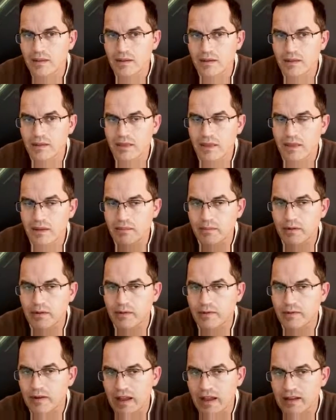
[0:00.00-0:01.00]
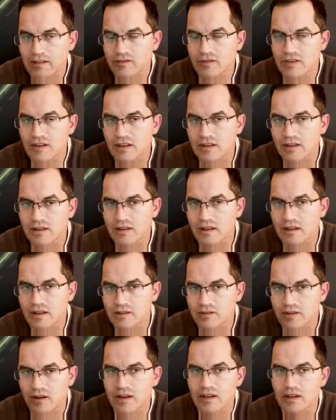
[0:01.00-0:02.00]
number of
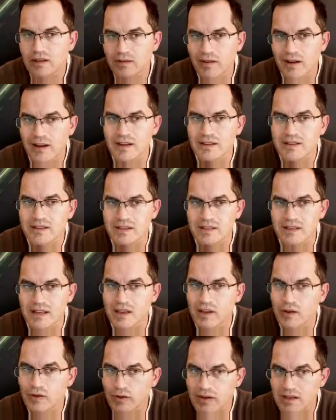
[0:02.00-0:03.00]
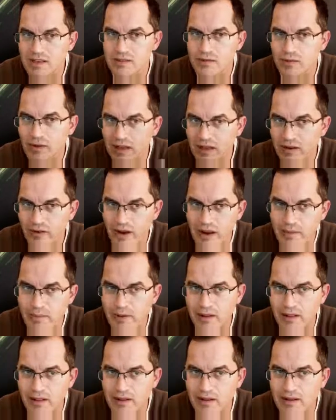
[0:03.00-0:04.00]
electronic devices increased really
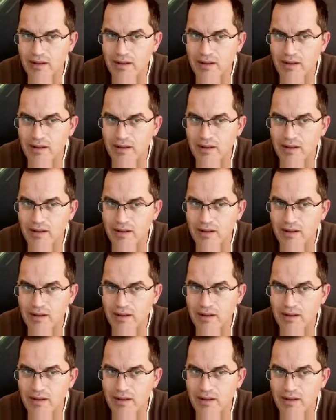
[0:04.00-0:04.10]
rapidly.